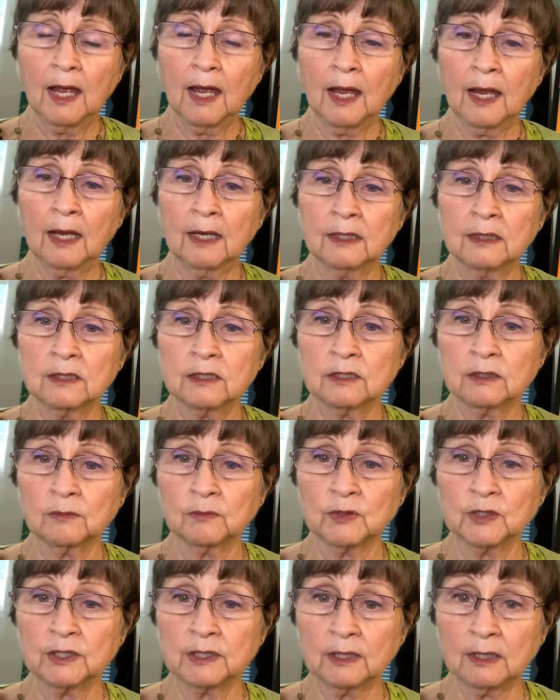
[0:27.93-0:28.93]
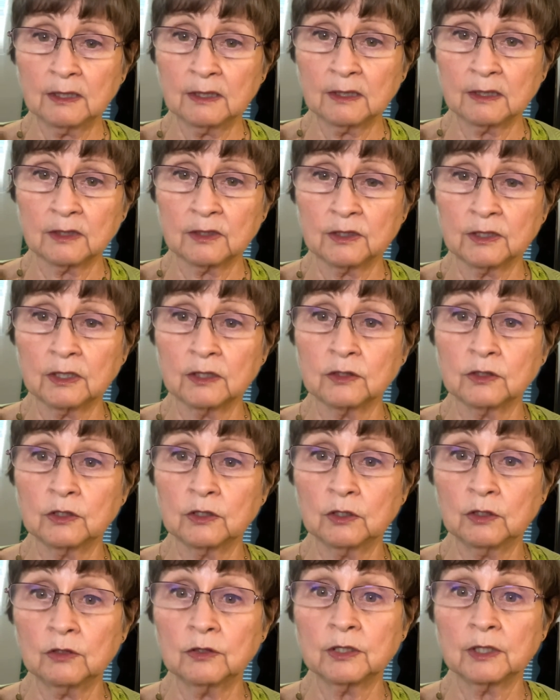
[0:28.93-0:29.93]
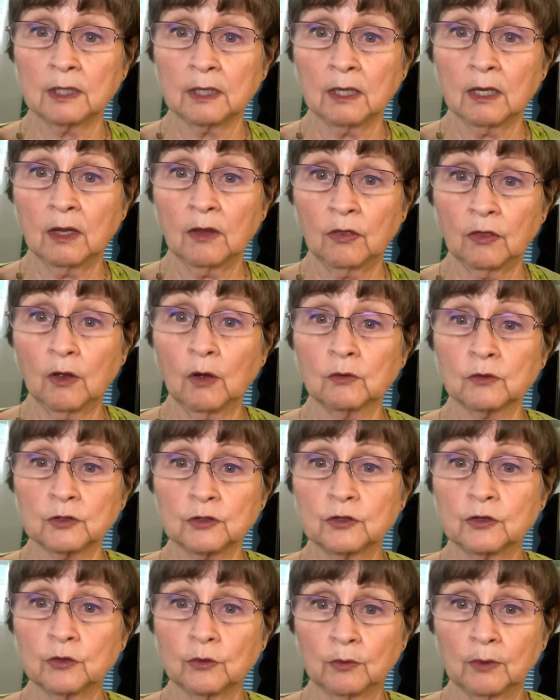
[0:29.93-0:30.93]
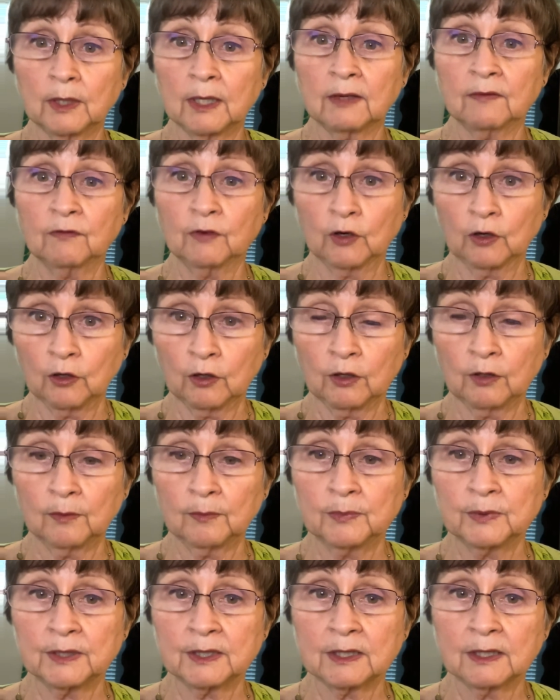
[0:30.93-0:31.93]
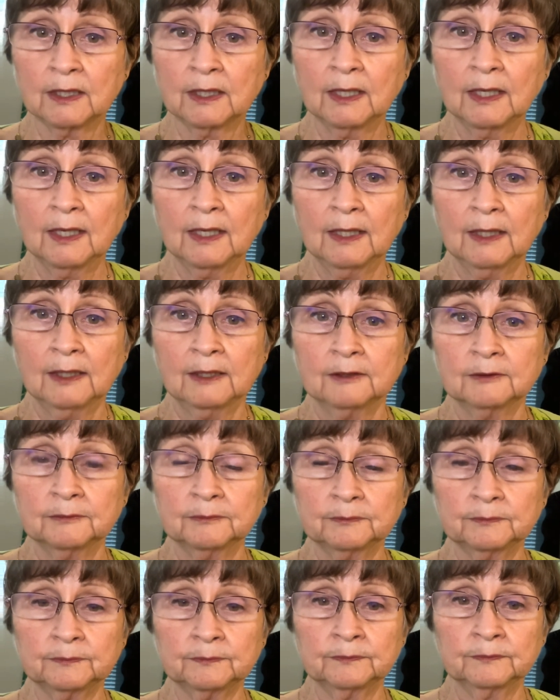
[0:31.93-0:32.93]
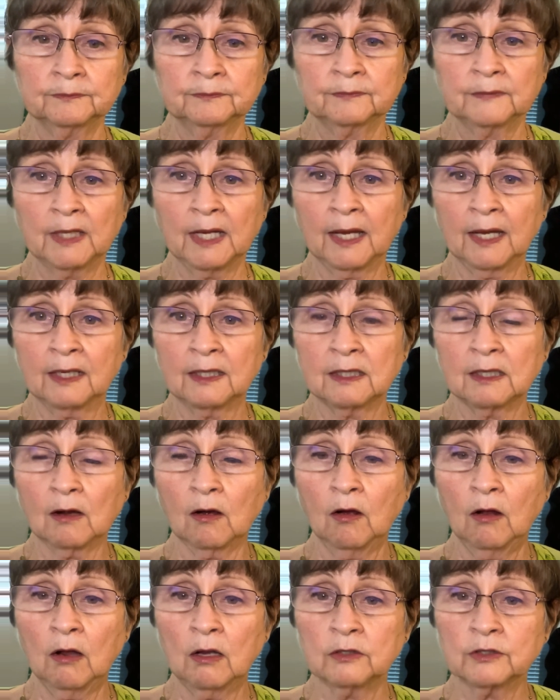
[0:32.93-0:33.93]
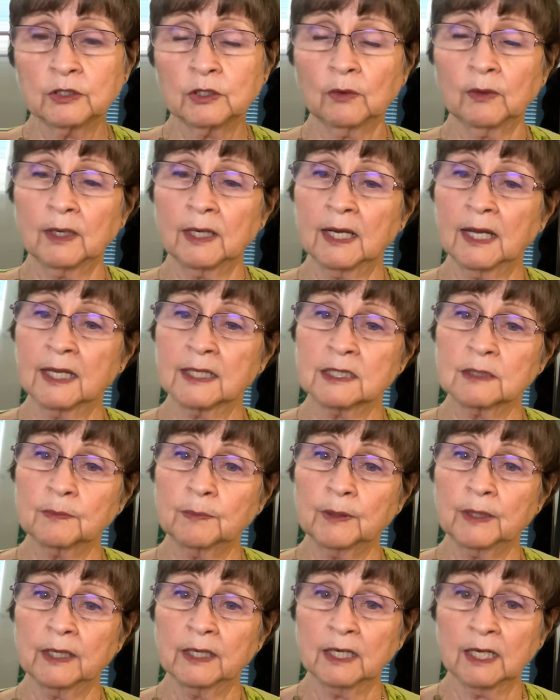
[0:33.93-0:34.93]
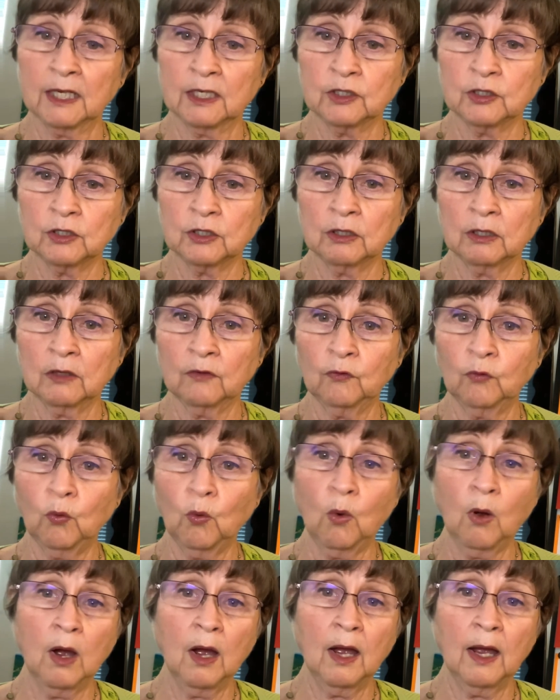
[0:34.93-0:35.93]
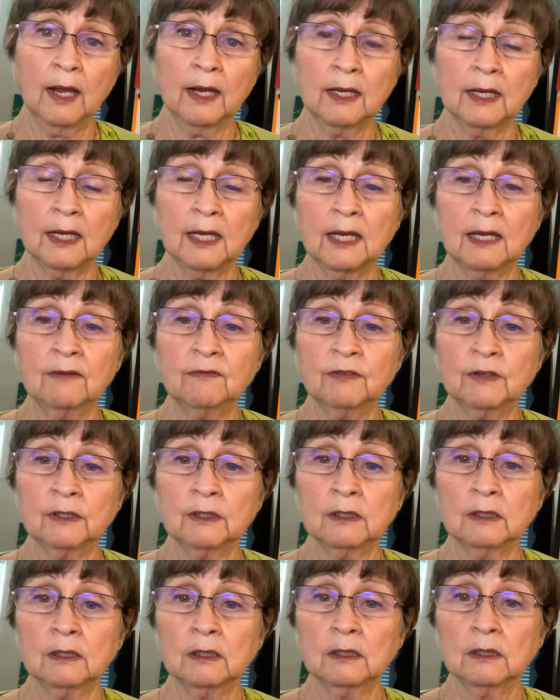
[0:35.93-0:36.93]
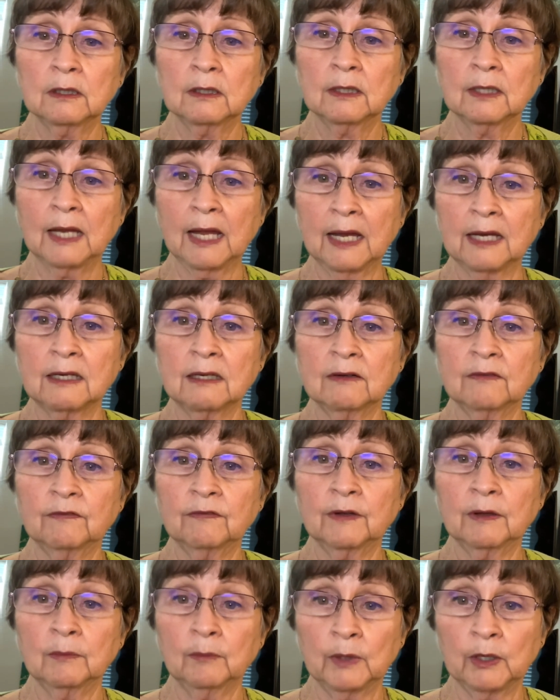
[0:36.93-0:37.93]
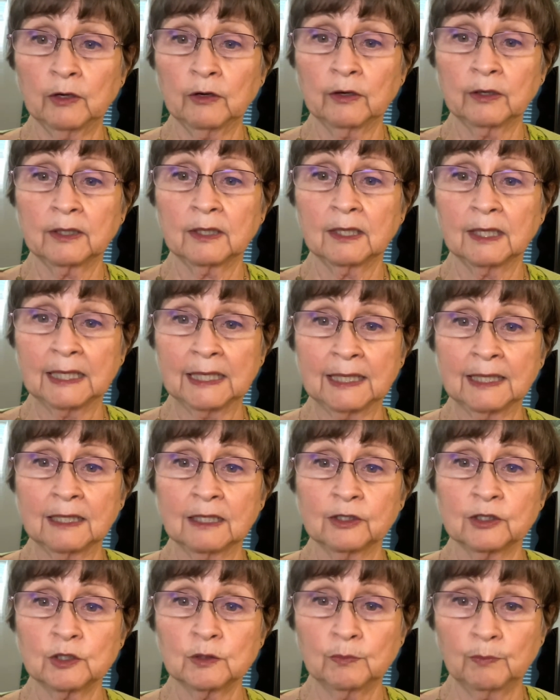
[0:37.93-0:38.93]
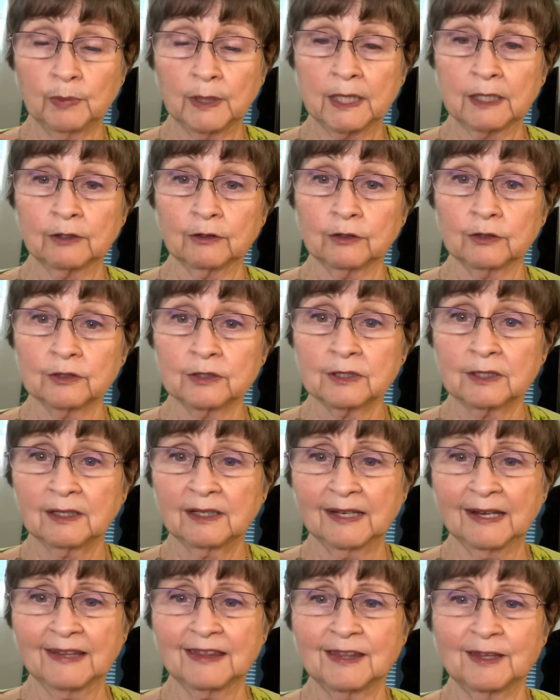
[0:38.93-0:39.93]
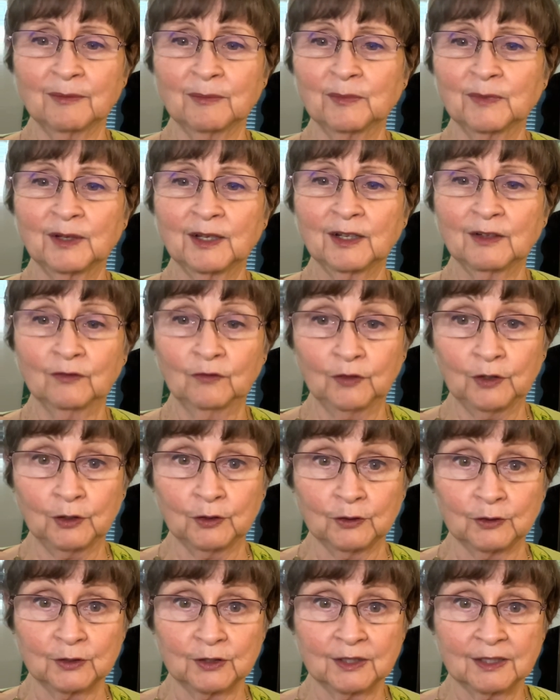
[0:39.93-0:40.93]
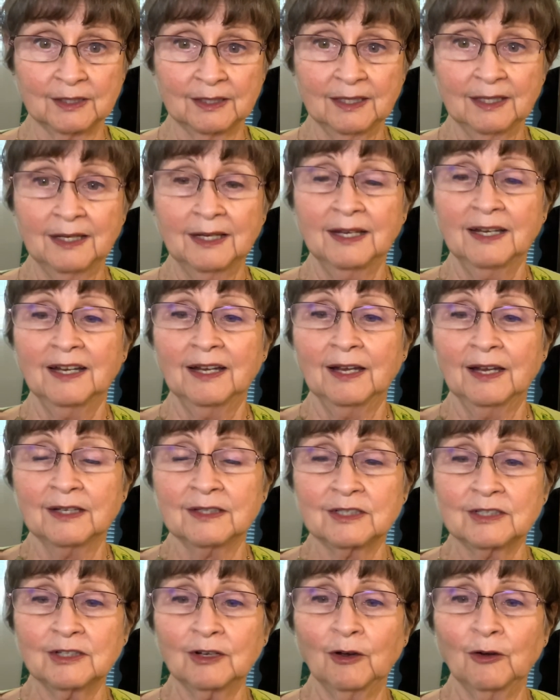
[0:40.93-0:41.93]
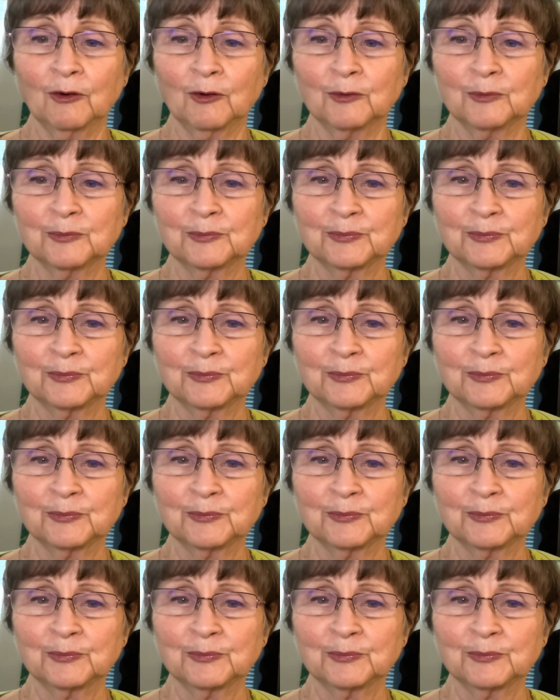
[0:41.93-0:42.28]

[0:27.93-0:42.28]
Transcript: and some sentences using those three verbs, and also an explanation of why even native American English speakers get them confused. So